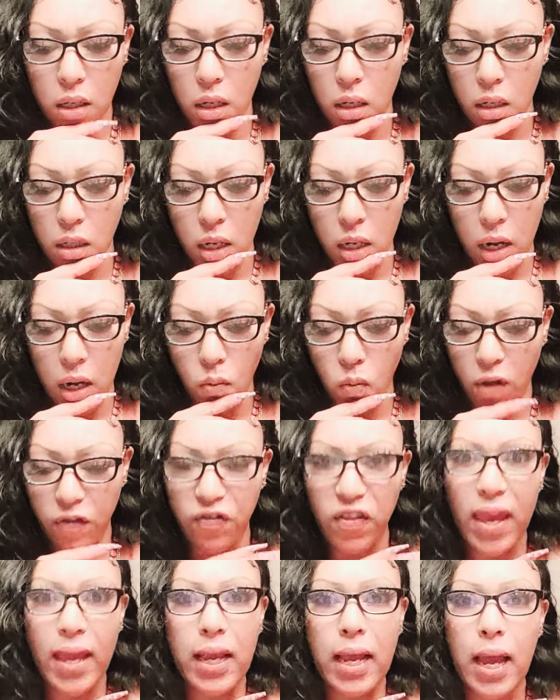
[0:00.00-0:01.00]
in, in
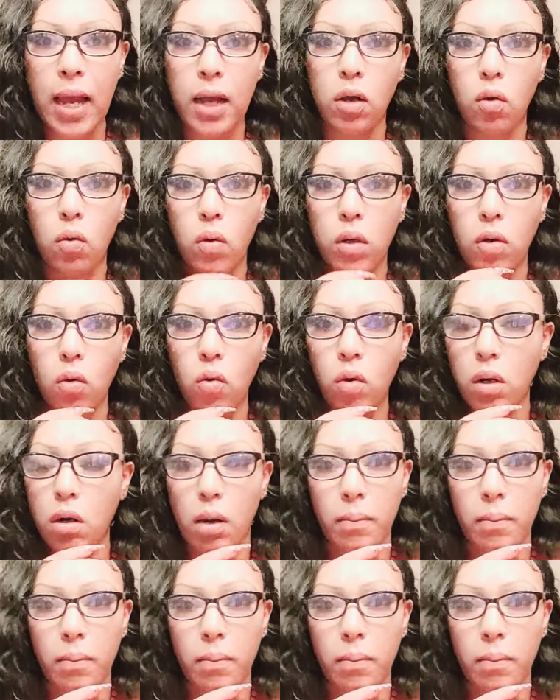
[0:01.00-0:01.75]
what they got going on.